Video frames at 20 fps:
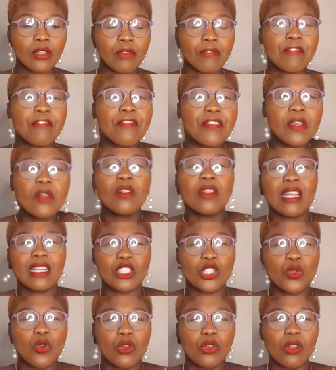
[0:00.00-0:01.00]
feel
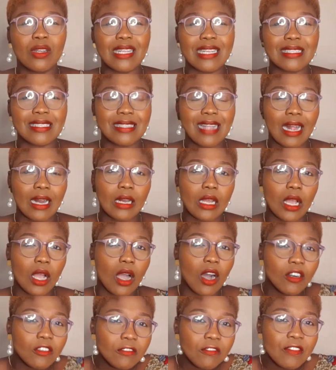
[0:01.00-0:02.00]
that you are not exactly
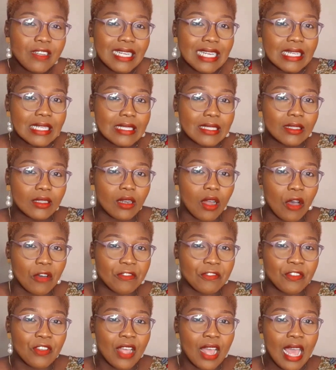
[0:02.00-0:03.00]
confident
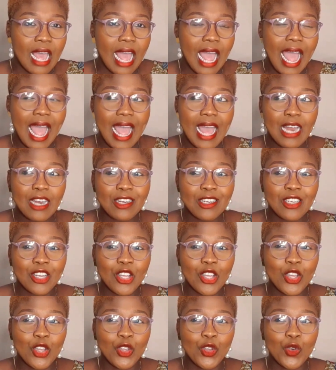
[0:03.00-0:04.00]
enough and
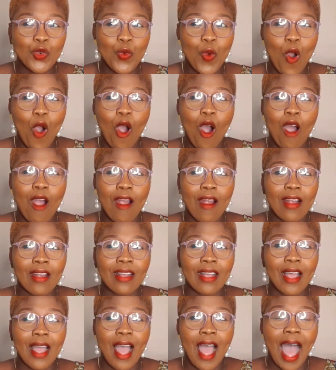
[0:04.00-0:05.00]
you are
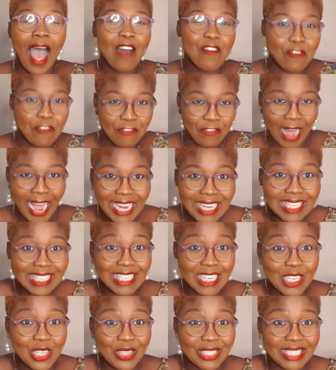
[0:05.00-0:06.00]

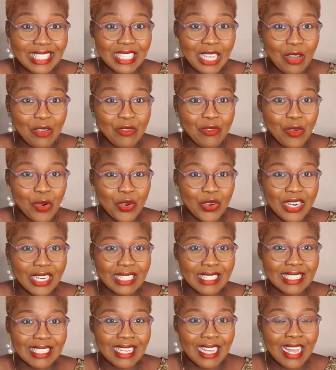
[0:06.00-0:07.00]
fighting yourself for
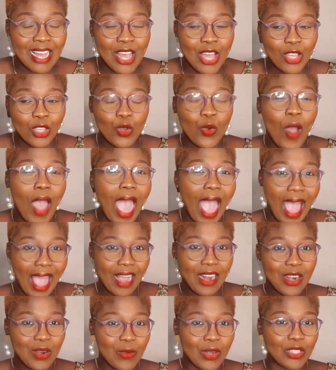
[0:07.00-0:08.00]
it? You are
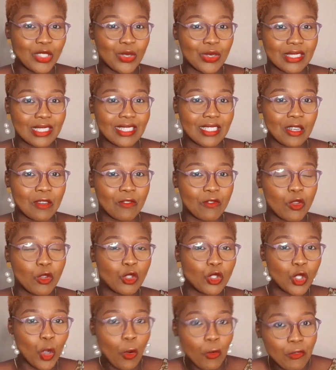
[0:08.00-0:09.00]
angry with yourself. You
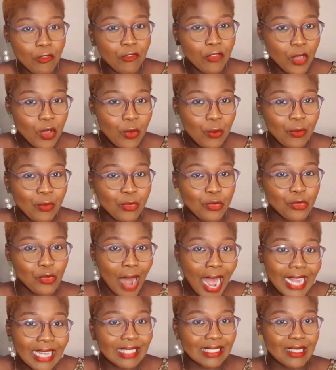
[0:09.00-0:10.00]
don't feel
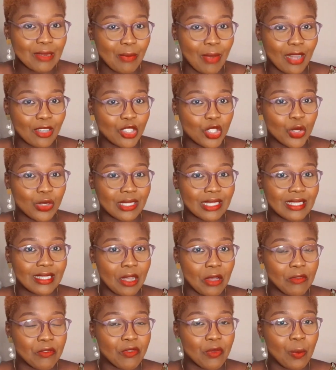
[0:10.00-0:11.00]
right about
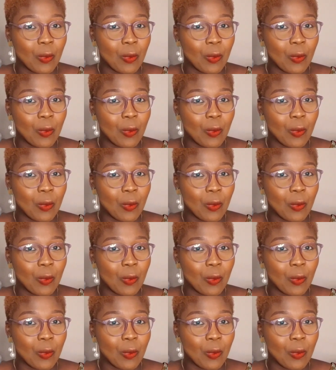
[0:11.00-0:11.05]
yourself.